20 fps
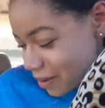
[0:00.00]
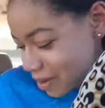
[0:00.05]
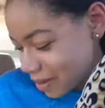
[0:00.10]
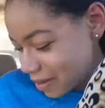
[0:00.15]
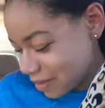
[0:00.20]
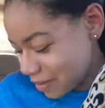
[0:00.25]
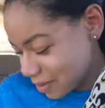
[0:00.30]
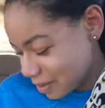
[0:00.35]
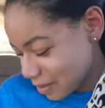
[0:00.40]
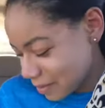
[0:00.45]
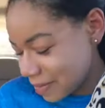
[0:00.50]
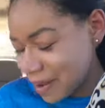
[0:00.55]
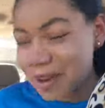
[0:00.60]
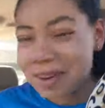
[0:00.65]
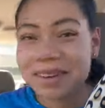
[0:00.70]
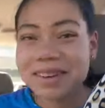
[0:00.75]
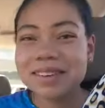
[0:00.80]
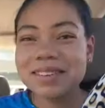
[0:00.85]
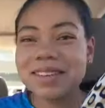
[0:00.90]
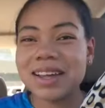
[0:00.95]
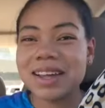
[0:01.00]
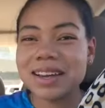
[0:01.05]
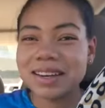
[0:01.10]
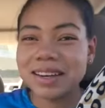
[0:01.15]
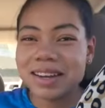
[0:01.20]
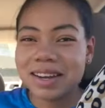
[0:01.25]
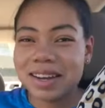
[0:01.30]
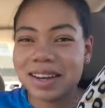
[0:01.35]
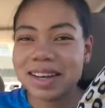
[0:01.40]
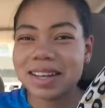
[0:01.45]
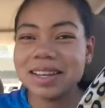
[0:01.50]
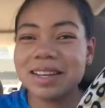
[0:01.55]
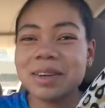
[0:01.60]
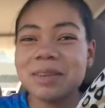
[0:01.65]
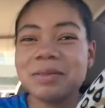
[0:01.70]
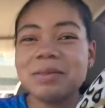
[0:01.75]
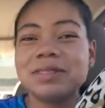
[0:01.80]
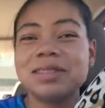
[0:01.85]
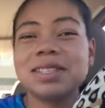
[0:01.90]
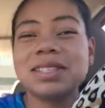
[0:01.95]
I just read her letter and
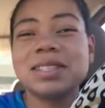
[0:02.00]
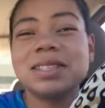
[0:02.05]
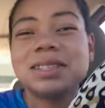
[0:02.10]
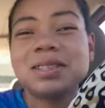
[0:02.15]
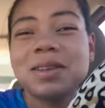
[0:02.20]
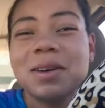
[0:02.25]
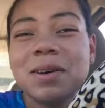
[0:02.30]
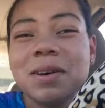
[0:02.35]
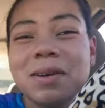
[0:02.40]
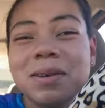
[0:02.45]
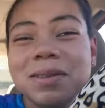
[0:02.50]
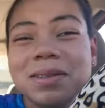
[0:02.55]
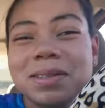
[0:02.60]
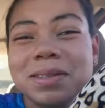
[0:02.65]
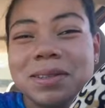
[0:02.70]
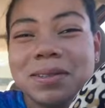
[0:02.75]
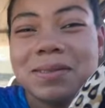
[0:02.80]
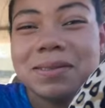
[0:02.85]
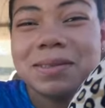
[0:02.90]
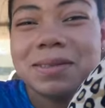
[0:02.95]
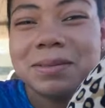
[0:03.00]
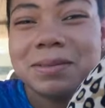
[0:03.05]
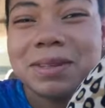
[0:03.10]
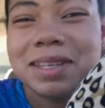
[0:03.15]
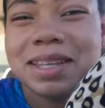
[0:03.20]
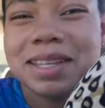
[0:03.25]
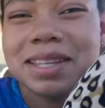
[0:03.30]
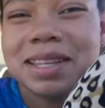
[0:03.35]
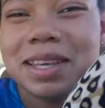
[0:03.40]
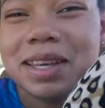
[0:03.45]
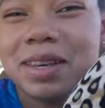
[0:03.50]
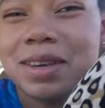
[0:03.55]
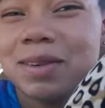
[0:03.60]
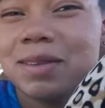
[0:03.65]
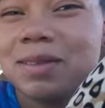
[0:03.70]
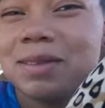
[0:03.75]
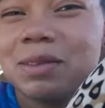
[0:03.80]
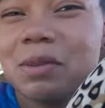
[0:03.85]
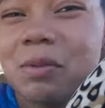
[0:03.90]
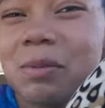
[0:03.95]
it was so, so sweet. Thank
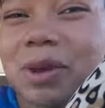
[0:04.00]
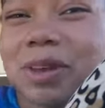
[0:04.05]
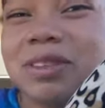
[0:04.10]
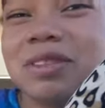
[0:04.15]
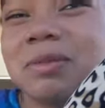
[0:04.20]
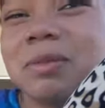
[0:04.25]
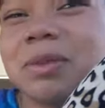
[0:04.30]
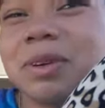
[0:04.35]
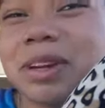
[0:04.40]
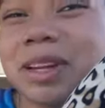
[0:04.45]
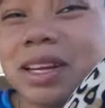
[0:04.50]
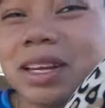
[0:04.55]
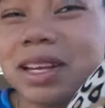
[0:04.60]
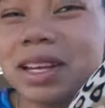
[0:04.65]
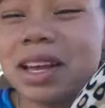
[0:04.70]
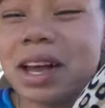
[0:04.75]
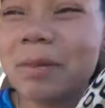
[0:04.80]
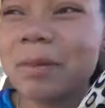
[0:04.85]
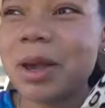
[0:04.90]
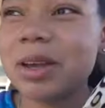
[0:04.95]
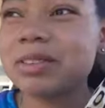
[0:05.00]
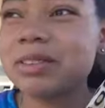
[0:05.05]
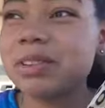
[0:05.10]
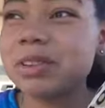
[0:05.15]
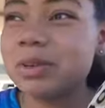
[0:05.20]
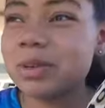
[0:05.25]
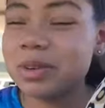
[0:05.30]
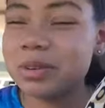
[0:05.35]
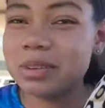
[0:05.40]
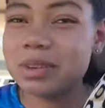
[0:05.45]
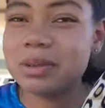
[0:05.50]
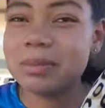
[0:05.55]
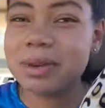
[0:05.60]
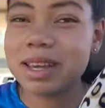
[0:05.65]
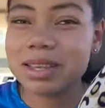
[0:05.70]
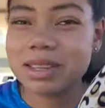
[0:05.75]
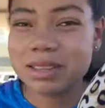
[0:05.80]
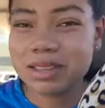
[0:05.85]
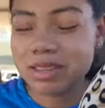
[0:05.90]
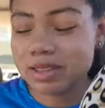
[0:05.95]
you so much, Brittany. I'm actually going to
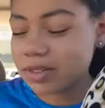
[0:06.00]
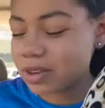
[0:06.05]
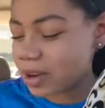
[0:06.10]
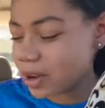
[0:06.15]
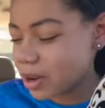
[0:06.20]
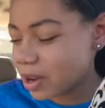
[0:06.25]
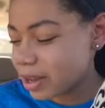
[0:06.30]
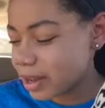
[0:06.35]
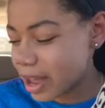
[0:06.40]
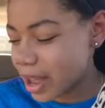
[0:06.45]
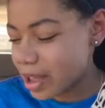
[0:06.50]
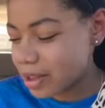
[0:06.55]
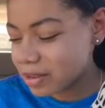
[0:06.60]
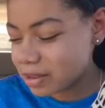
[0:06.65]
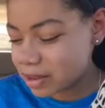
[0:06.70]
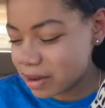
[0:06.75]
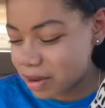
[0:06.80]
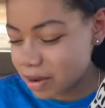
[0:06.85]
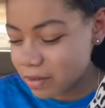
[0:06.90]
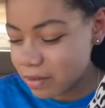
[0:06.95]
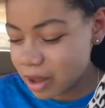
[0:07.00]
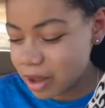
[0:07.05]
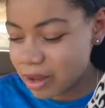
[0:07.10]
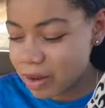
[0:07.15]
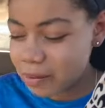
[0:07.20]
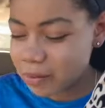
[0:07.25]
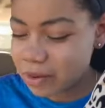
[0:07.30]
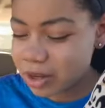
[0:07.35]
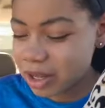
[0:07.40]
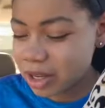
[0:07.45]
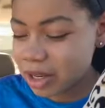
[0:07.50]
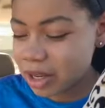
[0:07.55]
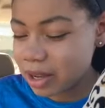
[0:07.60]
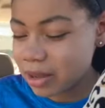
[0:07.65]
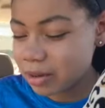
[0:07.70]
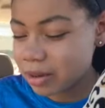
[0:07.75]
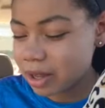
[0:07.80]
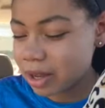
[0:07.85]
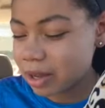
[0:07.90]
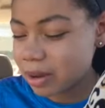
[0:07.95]
message her and ask her if I can read it
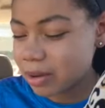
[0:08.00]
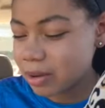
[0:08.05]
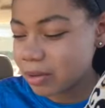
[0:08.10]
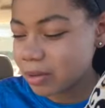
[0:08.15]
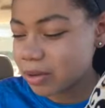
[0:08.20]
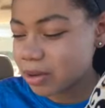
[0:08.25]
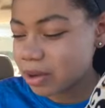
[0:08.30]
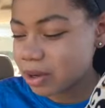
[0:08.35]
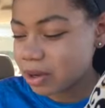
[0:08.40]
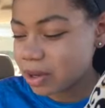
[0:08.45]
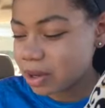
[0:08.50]
out loud